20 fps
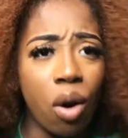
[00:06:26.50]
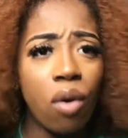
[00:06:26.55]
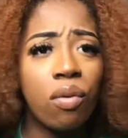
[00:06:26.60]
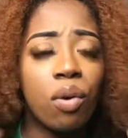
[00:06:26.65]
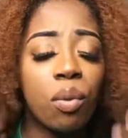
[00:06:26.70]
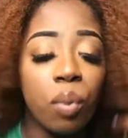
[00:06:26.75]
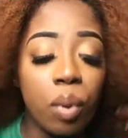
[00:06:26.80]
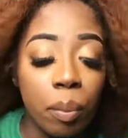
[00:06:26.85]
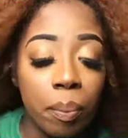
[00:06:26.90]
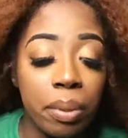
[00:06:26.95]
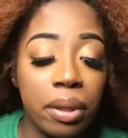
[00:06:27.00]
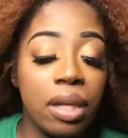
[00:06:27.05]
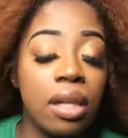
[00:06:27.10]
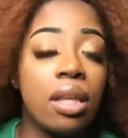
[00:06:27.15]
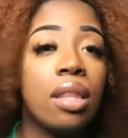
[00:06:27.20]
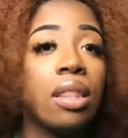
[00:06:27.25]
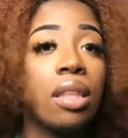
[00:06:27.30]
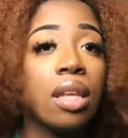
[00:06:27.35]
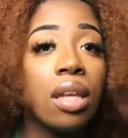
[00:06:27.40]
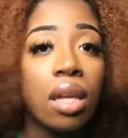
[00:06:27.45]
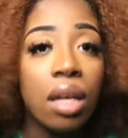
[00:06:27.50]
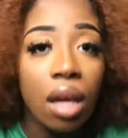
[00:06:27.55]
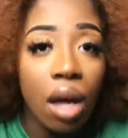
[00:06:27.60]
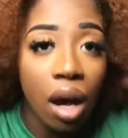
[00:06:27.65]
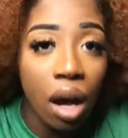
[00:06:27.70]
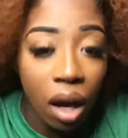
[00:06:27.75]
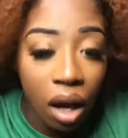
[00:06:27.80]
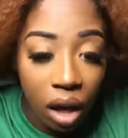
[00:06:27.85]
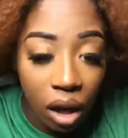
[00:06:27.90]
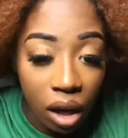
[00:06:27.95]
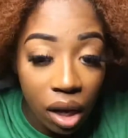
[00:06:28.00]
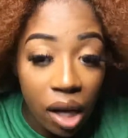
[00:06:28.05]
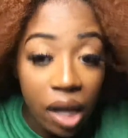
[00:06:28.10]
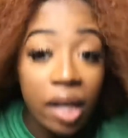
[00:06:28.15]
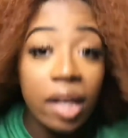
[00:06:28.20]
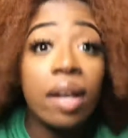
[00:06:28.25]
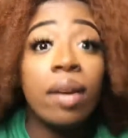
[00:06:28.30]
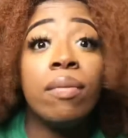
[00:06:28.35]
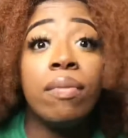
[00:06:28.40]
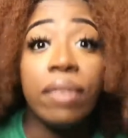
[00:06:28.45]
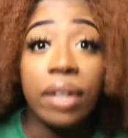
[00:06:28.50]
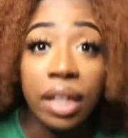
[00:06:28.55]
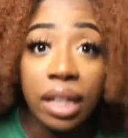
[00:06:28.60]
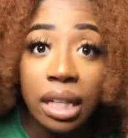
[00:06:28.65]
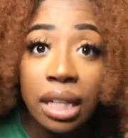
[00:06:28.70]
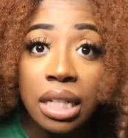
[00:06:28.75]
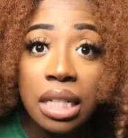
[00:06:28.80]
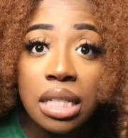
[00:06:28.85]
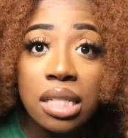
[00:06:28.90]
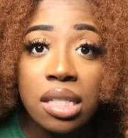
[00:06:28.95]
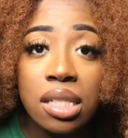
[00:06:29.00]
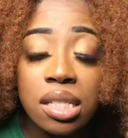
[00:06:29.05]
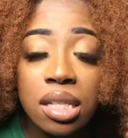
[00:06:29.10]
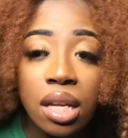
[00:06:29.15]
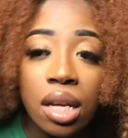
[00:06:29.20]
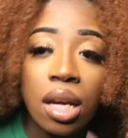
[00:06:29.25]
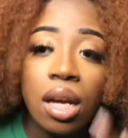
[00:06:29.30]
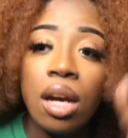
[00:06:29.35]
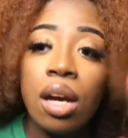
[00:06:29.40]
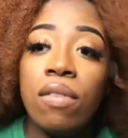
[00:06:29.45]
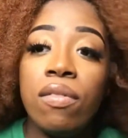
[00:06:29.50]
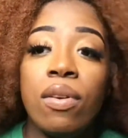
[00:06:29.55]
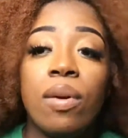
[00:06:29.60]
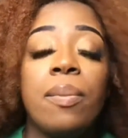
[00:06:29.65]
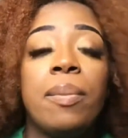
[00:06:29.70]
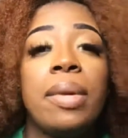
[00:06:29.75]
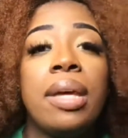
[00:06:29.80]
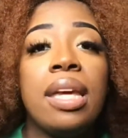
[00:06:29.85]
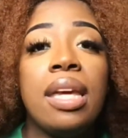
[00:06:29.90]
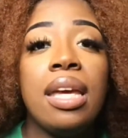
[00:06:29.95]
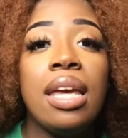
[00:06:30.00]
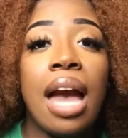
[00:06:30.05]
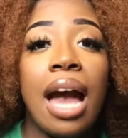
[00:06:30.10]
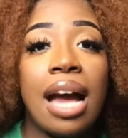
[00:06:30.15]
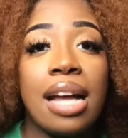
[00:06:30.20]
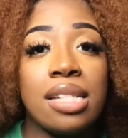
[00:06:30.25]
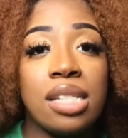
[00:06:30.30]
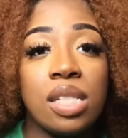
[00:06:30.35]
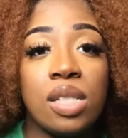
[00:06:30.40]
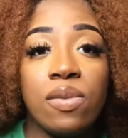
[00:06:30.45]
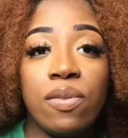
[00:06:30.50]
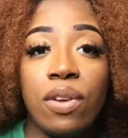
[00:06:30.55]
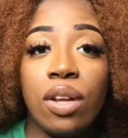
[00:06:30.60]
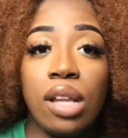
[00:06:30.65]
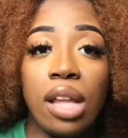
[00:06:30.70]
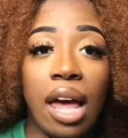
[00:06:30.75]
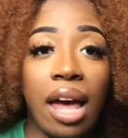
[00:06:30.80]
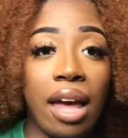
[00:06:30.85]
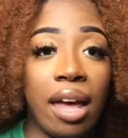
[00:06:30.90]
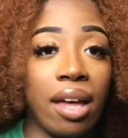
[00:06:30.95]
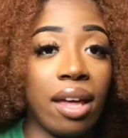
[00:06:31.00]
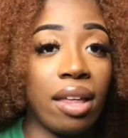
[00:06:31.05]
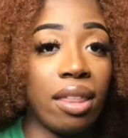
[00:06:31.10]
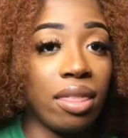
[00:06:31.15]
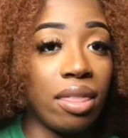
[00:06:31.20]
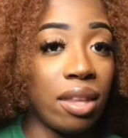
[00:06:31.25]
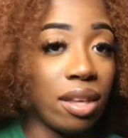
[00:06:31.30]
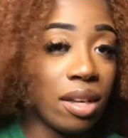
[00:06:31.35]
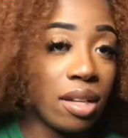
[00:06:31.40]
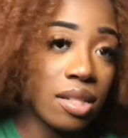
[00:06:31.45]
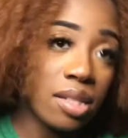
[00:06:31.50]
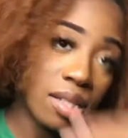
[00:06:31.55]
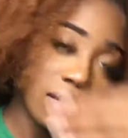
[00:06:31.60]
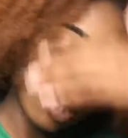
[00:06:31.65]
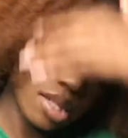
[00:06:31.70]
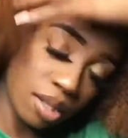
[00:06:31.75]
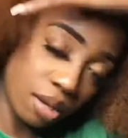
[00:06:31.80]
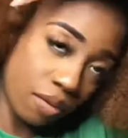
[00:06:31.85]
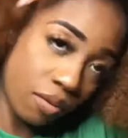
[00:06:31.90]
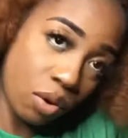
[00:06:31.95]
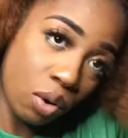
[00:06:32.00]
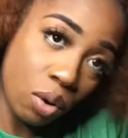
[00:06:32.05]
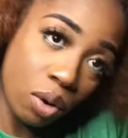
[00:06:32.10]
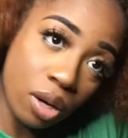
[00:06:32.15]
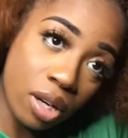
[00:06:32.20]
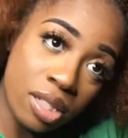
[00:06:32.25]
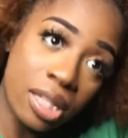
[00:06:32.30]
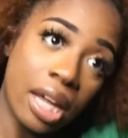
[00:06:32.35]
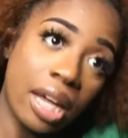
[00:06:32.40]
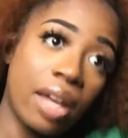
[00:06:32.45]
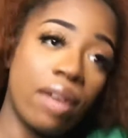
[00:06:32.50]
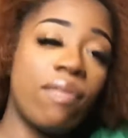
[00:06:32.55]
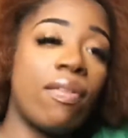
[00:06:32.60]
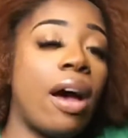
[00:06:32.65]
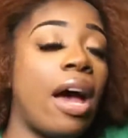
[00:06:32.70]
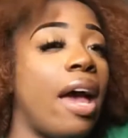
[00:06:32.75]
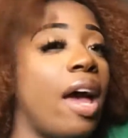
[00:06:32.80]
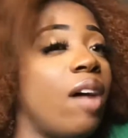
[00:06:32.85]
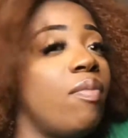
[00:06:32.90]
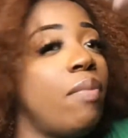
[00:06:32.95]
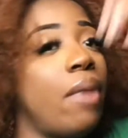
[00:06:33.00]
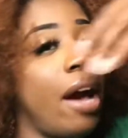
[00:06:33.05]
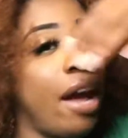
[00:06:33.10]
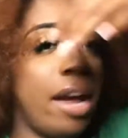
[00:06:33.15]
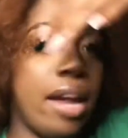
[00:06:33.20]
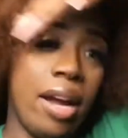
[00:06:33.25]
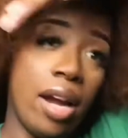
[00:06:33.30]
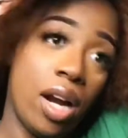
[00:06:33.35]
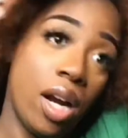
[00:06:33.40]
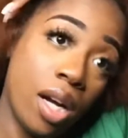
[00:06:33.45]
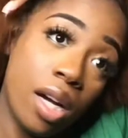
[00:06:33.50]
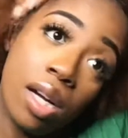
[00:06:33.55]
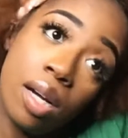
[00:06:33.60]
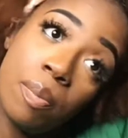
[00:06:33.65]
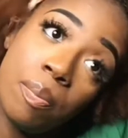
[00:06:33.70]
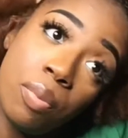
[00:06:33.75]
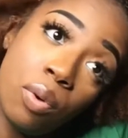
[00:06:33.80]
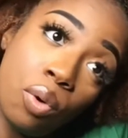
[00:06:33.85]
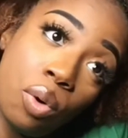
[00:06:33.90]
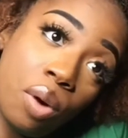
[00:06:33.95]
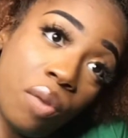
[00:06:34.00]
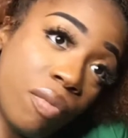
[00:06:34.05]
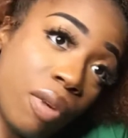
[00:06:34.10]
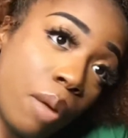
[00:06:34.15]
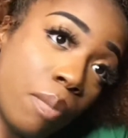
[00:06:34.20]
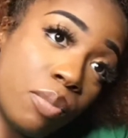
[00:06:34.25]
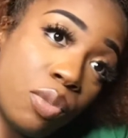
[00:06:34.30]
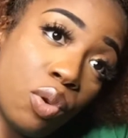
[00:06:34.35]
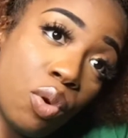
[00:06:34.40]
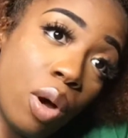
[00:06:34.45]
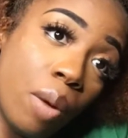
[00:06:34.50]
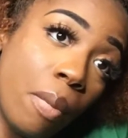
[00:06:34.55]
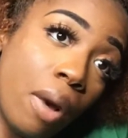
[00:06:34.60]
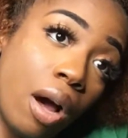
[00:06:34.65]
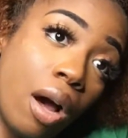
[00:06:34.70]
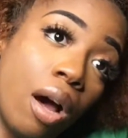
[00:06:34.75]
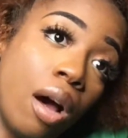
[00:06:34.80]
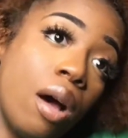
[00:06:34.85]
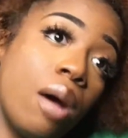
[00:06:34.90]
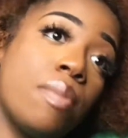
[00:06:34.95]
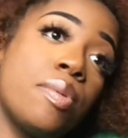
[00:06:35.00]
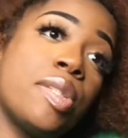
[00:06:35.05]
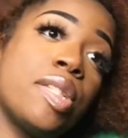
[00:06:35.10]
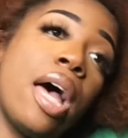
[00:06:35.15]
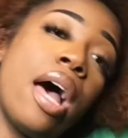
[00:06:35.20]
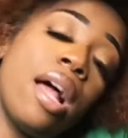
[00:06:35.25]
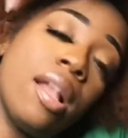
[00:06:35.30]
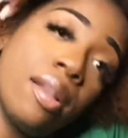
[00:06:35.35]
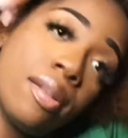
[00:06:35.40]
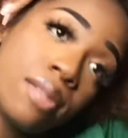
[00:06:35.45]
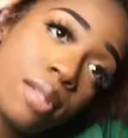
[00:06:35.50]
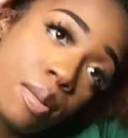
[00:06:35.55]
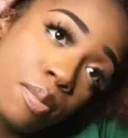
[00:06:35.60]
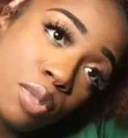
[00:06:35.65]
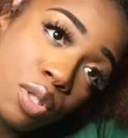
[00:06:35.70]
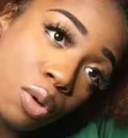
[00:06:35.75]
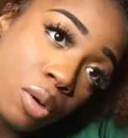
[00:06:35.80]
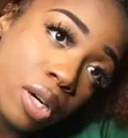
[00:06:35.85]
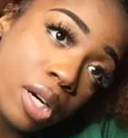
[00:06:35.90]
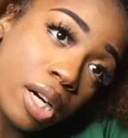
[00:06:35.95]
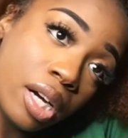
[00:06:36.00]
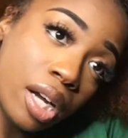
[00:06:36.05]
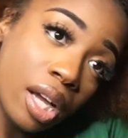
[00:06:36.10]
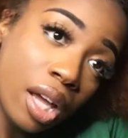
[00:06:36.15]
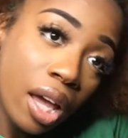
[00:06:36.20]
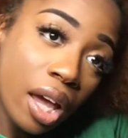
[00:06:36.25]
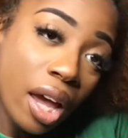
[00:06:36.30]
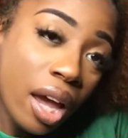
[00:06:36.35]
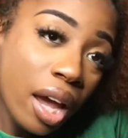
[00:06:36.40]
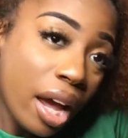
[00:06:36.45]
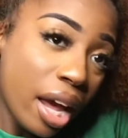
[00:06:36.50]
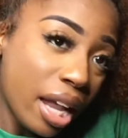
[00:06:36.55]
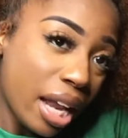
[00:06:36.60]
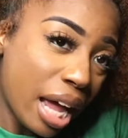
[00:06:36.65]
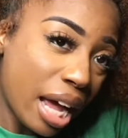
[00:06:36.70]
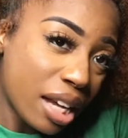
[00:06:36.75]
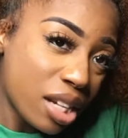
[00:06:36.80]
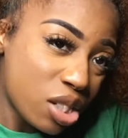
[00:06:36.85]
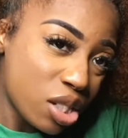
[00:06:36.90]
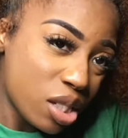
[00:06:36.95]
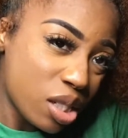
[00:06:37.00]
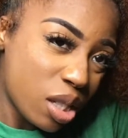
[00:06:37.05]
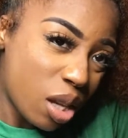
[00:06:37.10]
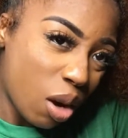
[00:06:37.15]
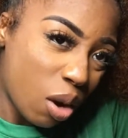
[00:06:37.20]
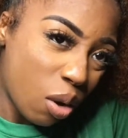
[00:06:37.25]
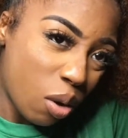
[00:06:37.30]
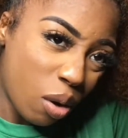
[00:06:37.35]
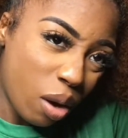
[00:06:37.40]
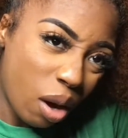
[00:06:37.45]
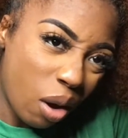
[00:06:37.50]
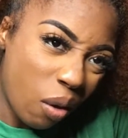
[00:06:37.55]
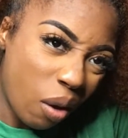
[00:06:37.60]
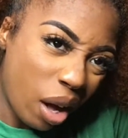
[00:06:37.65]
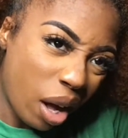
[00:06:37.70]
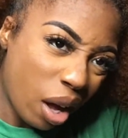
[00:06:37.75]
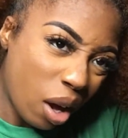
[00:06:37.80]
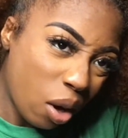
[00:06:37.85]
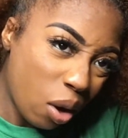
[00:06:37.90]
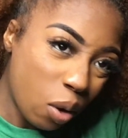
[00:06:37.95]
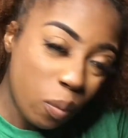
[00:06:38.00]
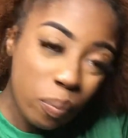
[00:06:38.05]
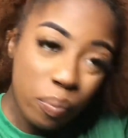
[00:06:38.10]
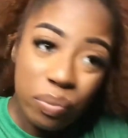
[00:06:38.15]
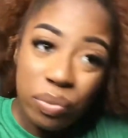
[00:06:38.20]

would be the convenience. For me, I just feel like this, of course, like if I have my hair up, or if I'm doing an up style of some sort, and I could just go.